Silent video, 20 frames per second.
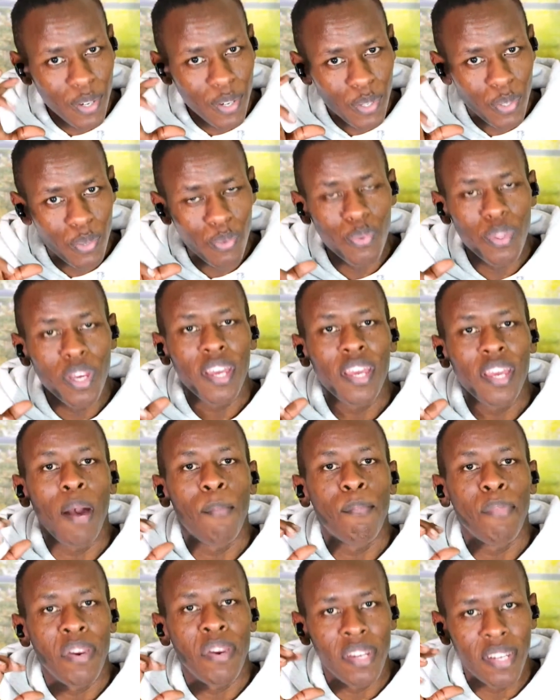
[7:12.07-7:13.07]
to the
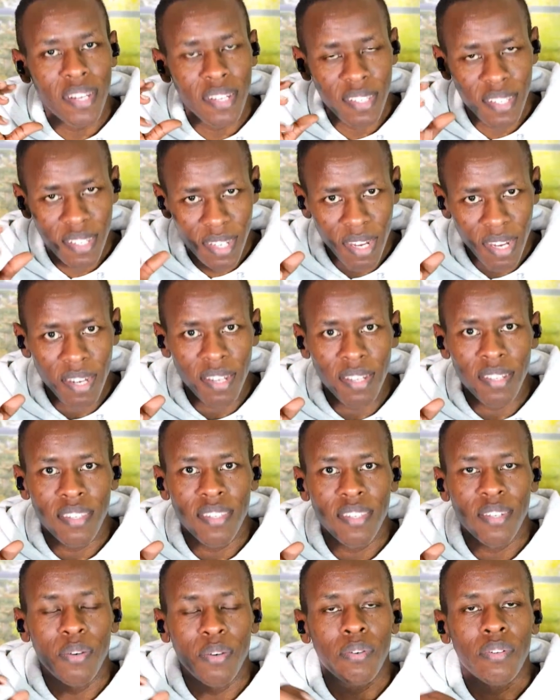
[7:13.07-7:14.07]
American
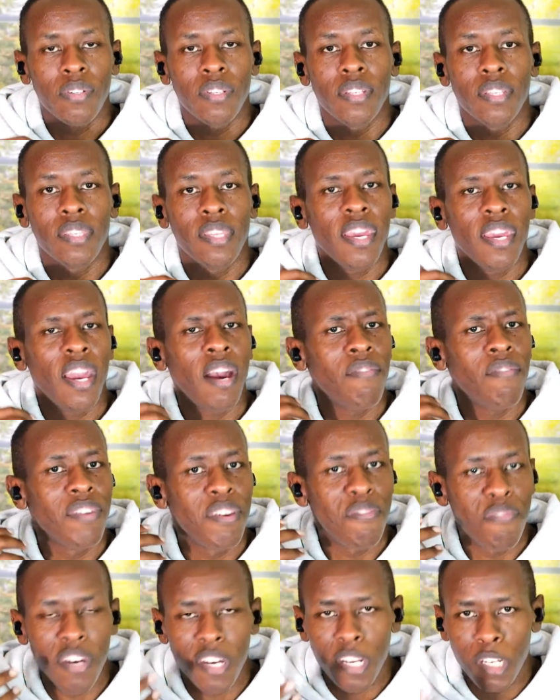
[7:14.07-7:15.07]
standards, because they have
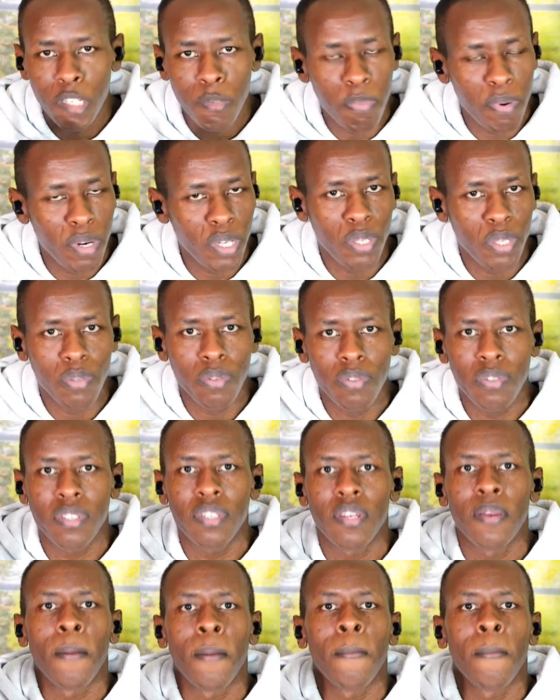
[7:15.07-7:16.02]
different expressions.